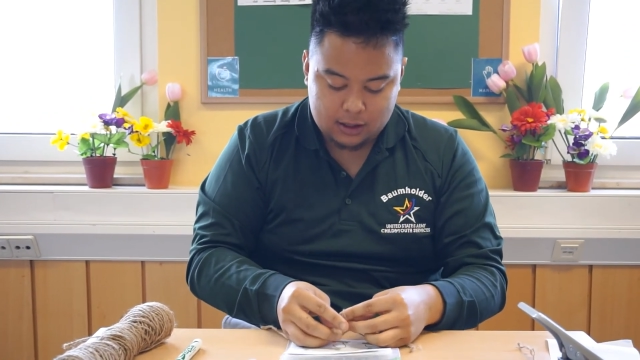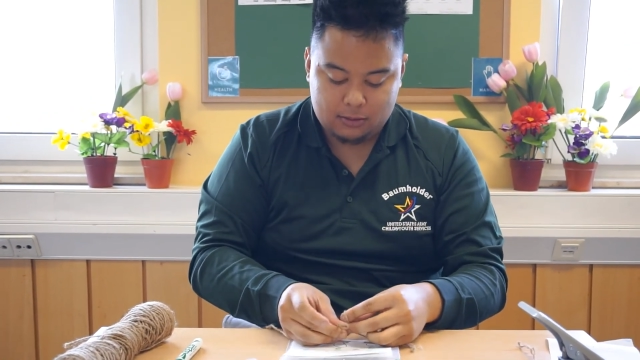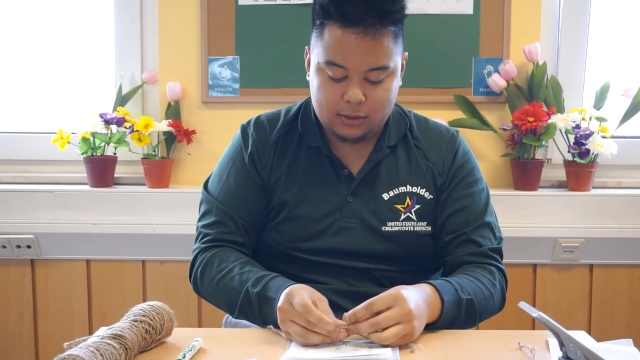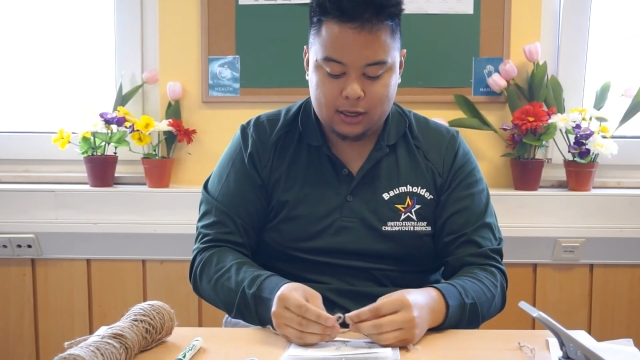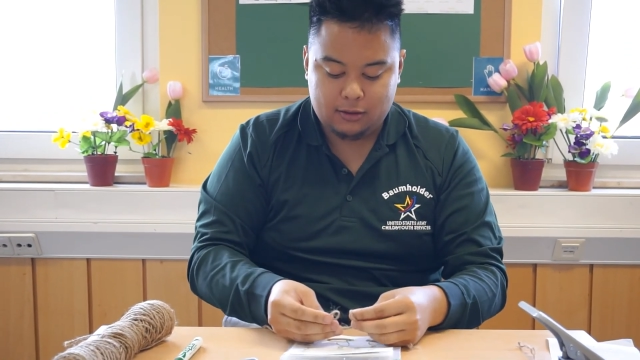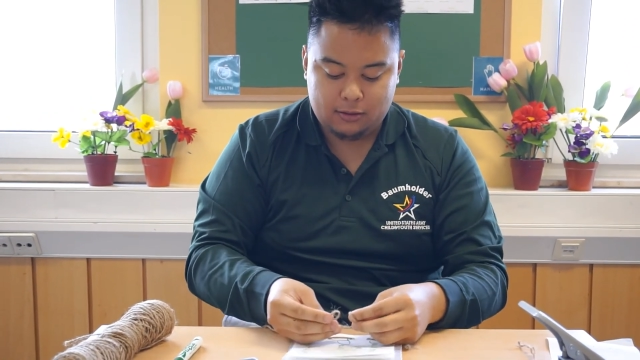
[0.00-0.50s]

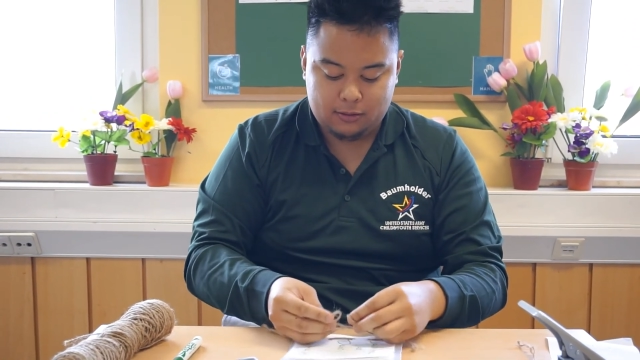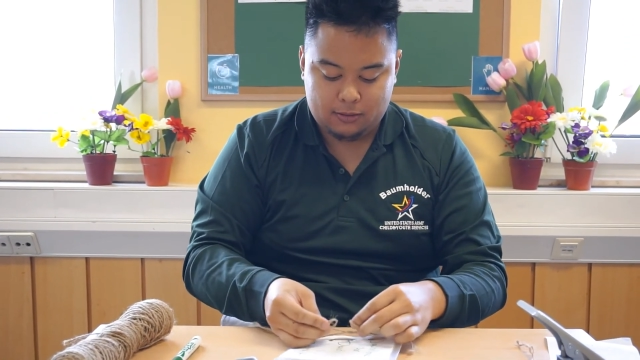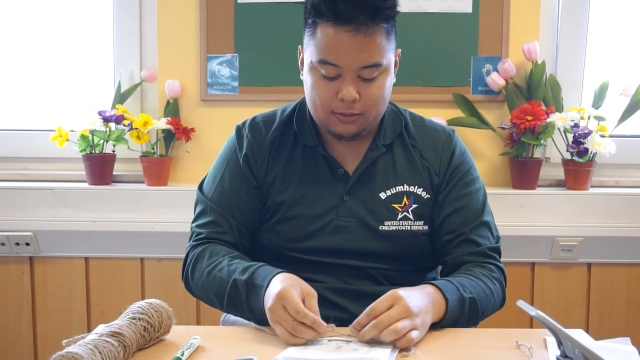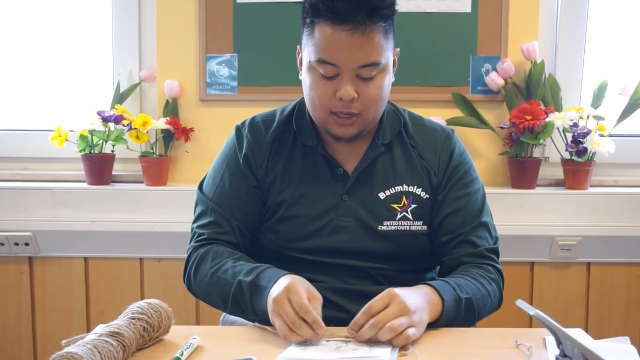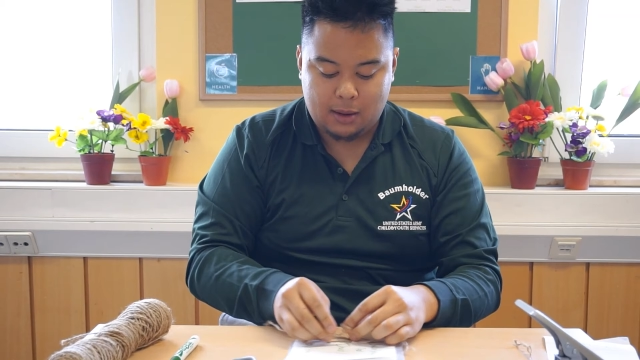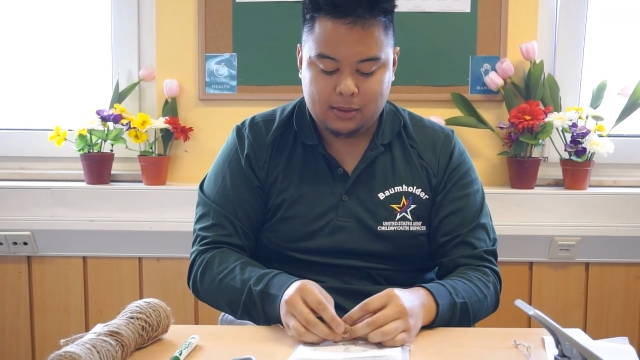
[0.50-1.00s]
But
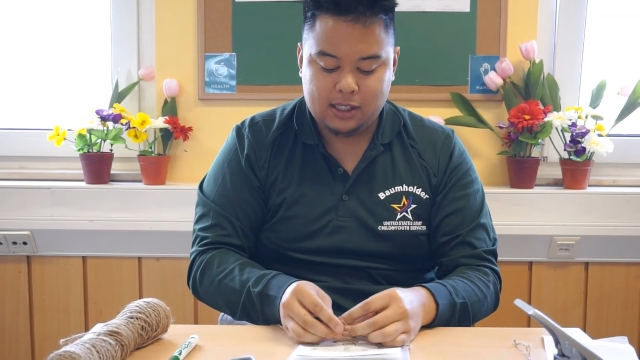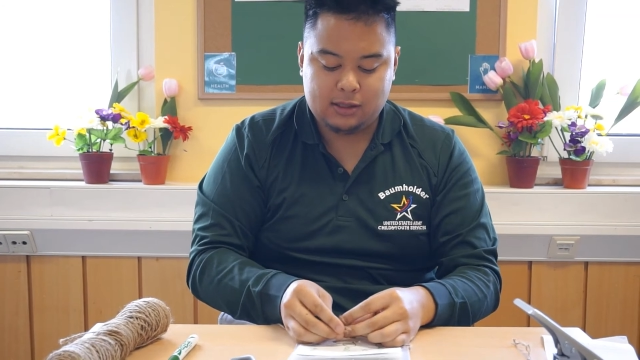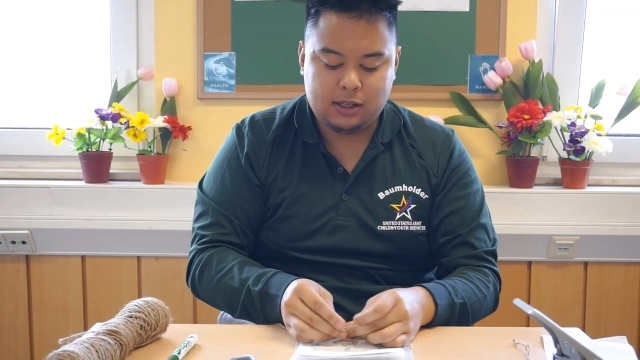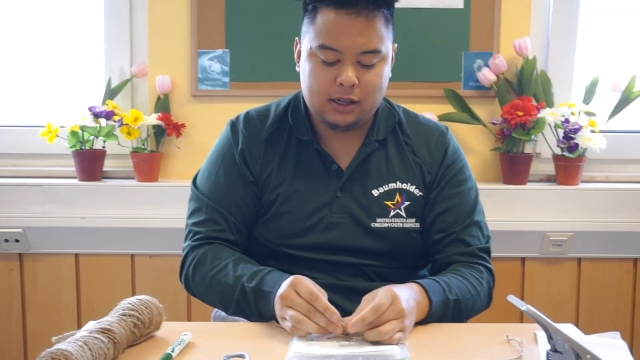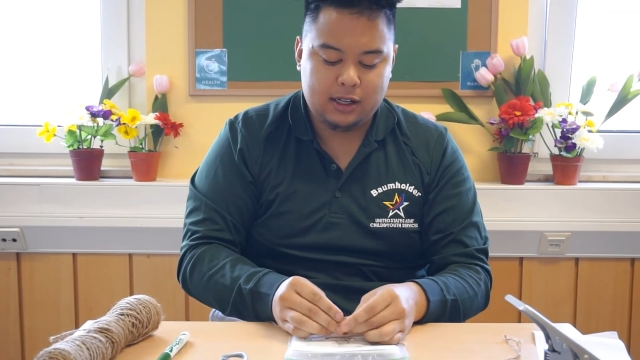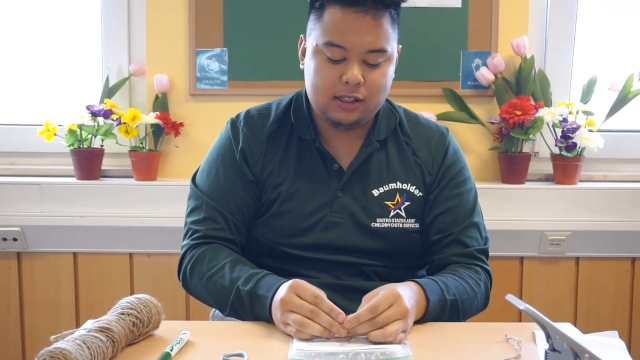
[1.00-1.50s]
I'm gonna
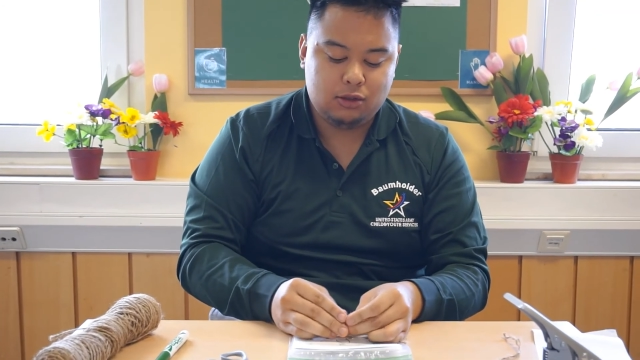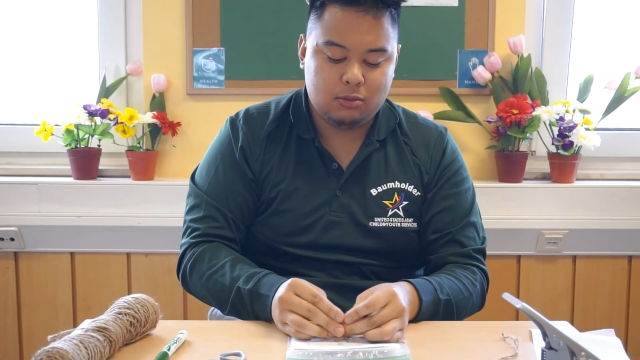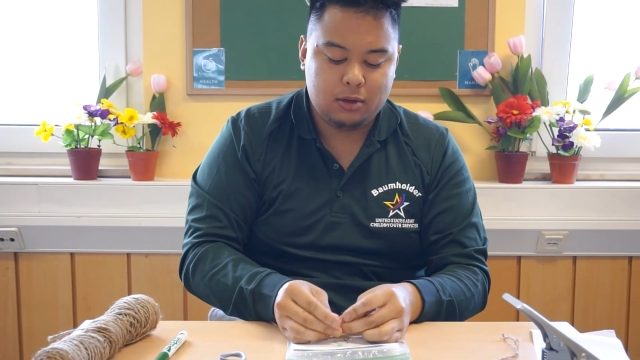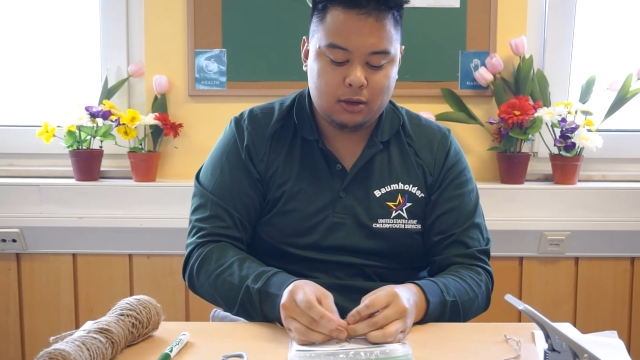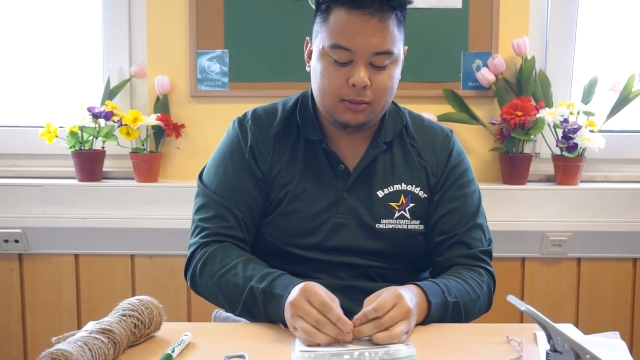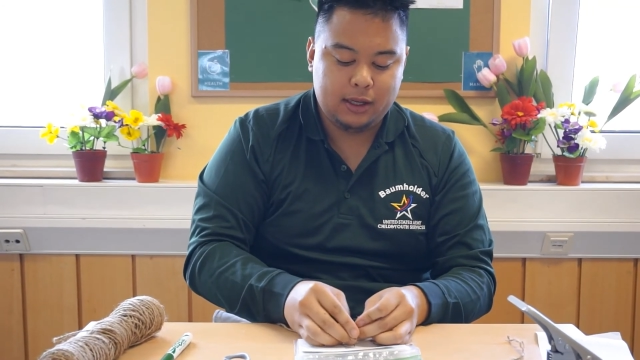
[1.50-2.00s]
just turn it into a
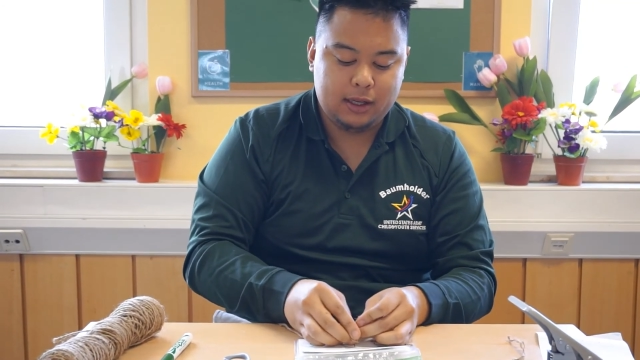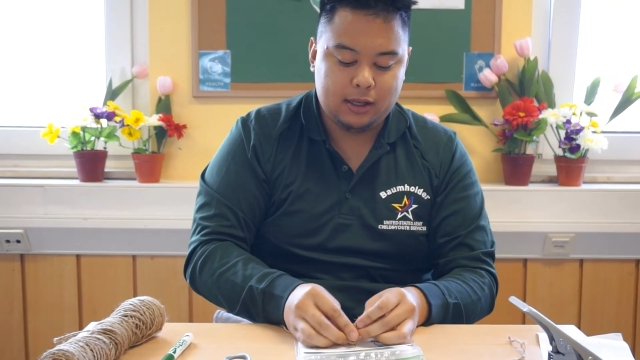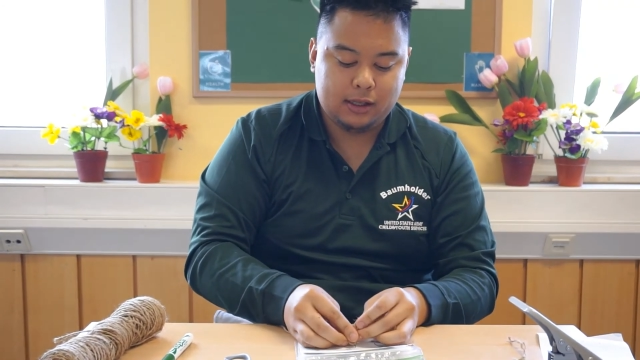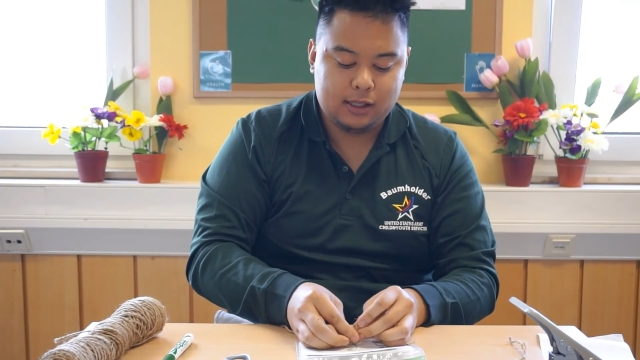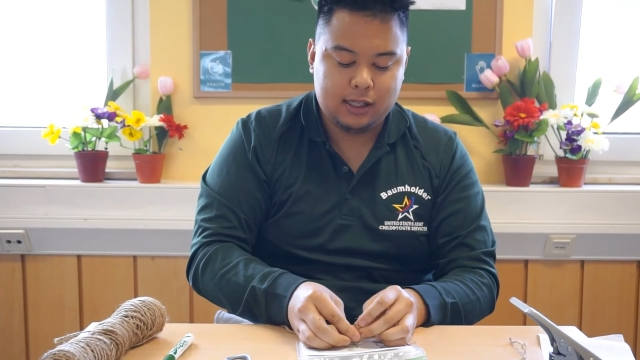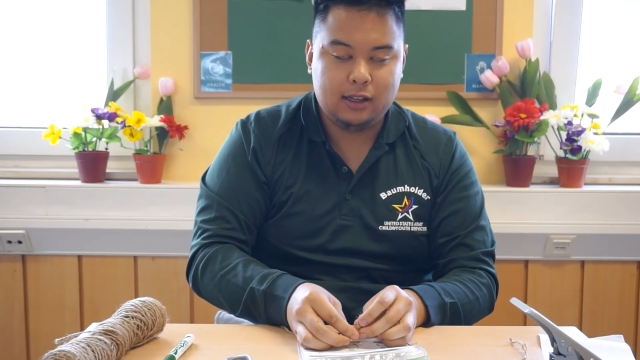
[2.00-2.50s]
bow
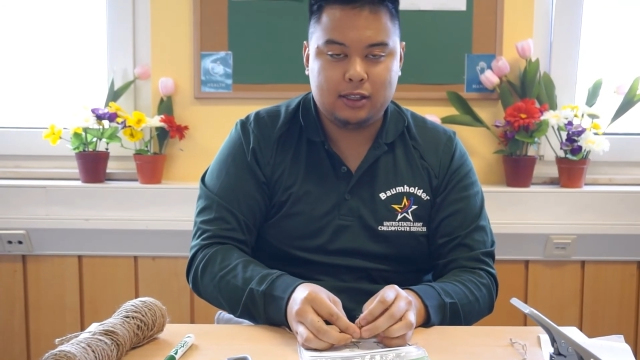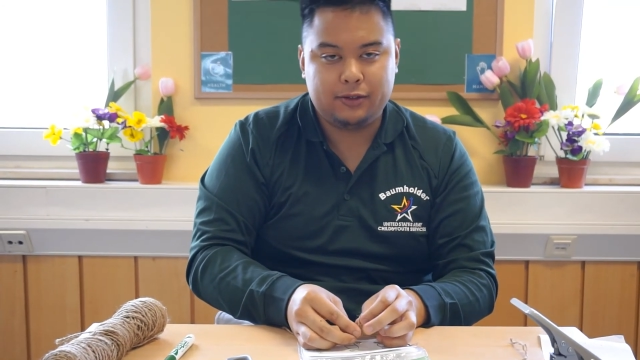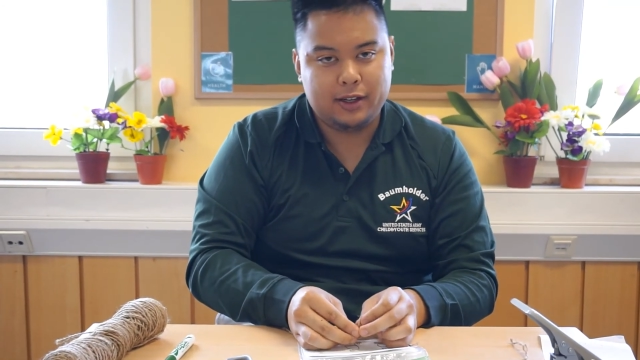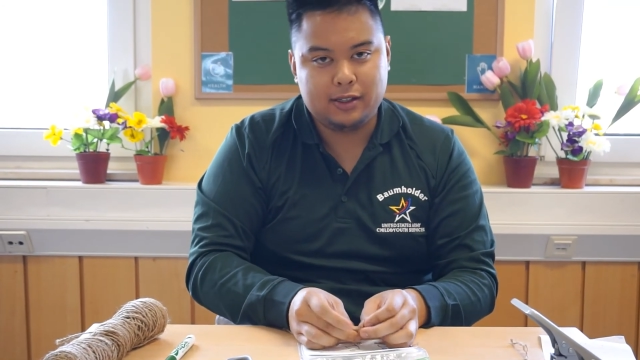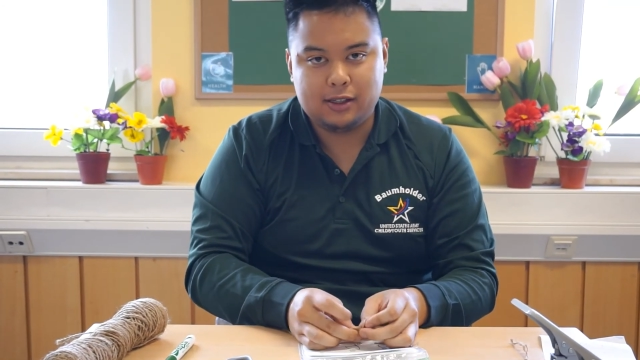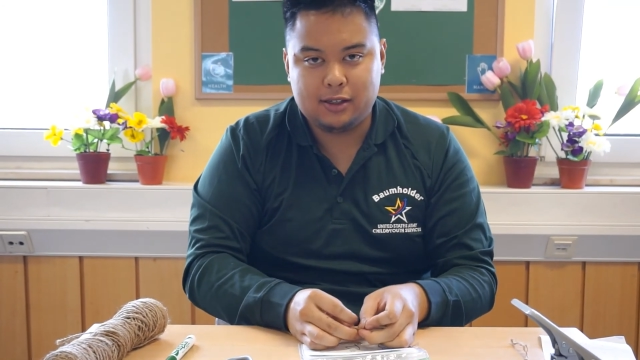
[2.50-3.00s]
because it looks
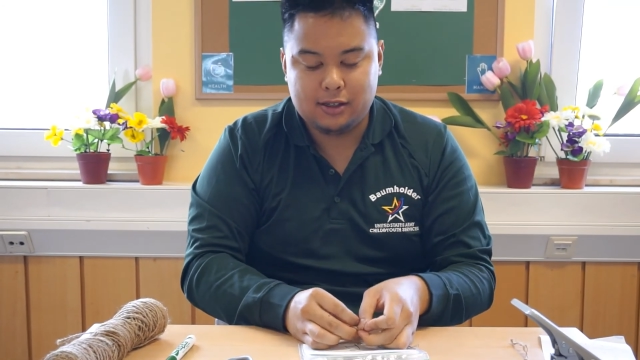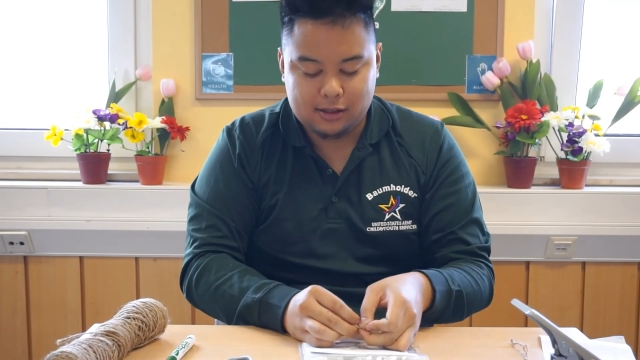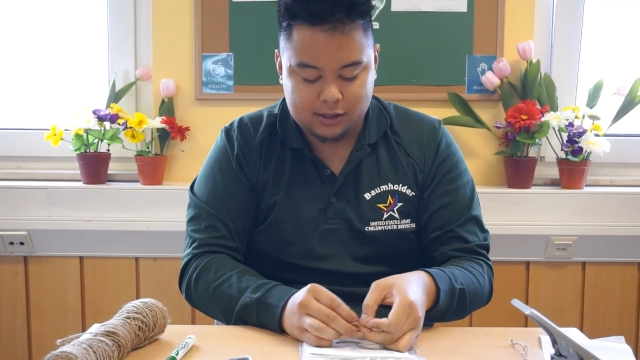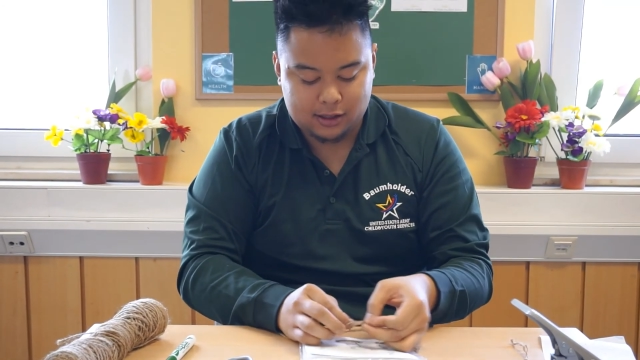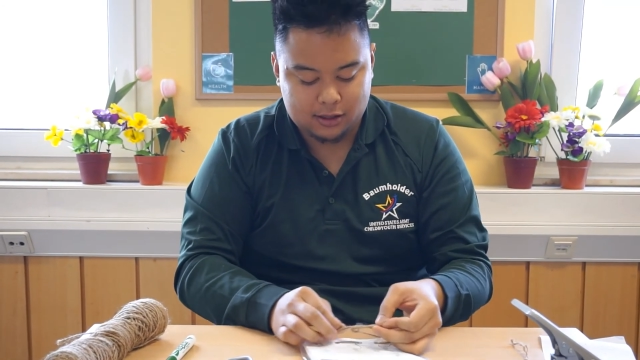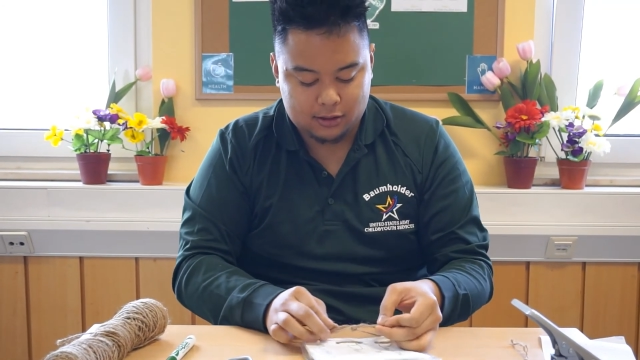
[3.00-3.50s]
fancier.
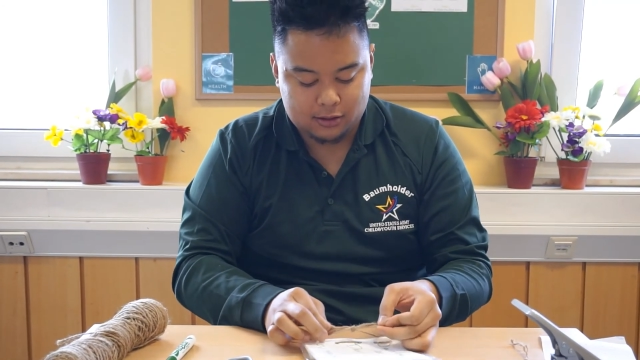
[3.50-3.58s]
So